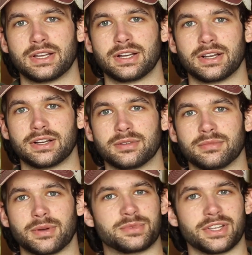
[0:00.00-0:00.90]

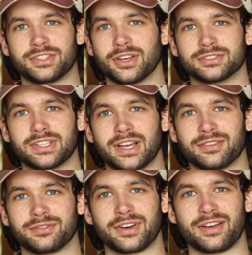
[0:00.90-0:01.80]
I'm 10 toes
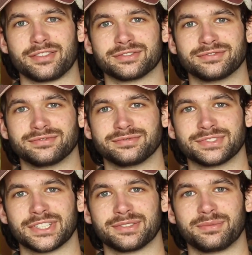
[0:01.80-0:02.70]
down forever.
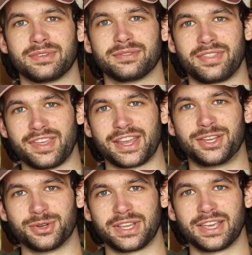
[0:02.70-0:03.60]
So thank
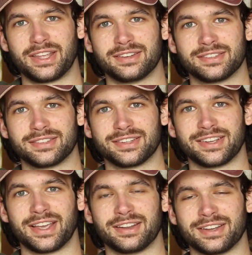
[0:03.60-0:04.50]
you again.
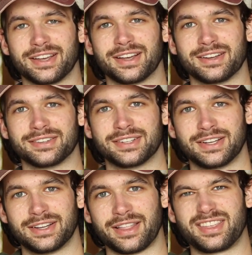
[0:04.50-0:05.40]
And
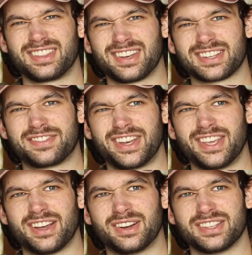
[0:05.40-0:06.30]
I think the next
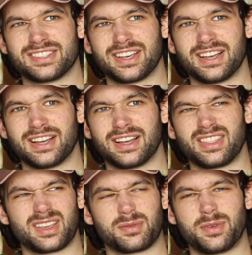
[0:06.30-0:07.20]
video is, I
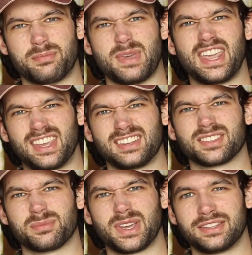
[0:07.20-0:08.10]
think I'm gonna be making
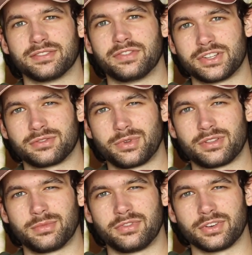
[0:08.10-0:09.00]
some baits and fishing with
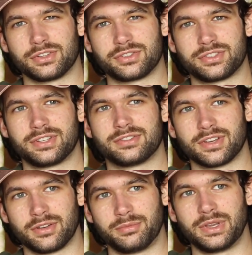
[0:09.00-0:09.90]
them if you're interested.
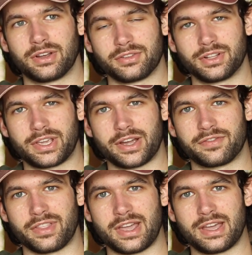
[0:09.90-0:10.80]
So be on the lookout
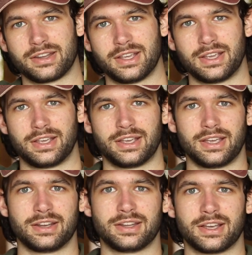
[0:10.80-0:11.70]
for that.
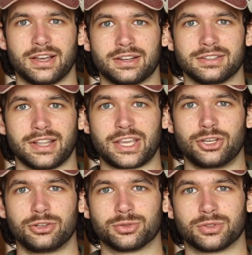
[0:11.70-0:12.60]
And like
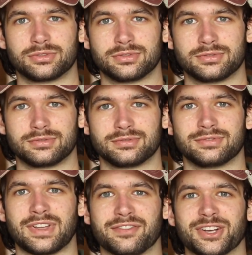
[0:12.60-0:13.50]
usual,
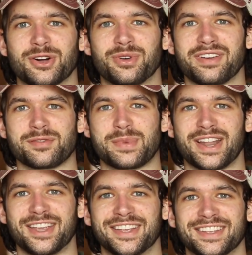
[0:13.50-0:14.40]
have a good one, everybody.